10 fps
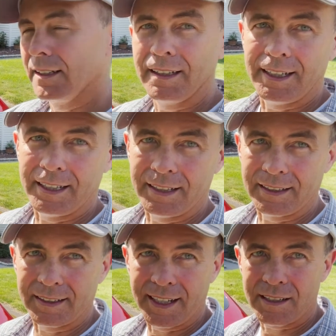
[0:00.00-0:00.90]
and
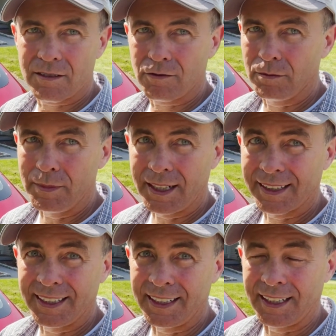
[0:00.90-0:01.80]
that's from me
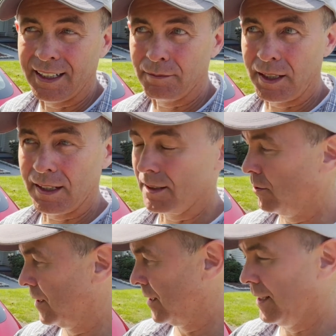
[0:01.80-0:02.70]
cleaning it, because it
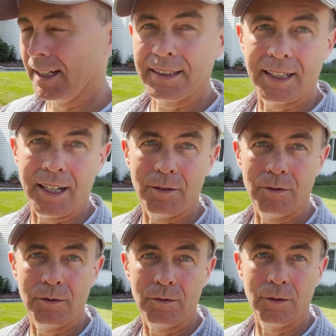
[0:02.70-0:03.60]
wasn't like that
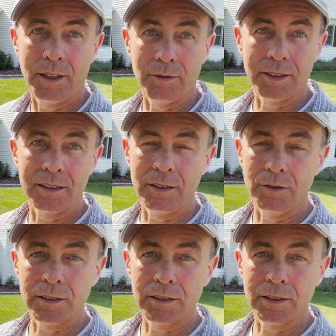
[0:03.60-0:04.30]
when it was new.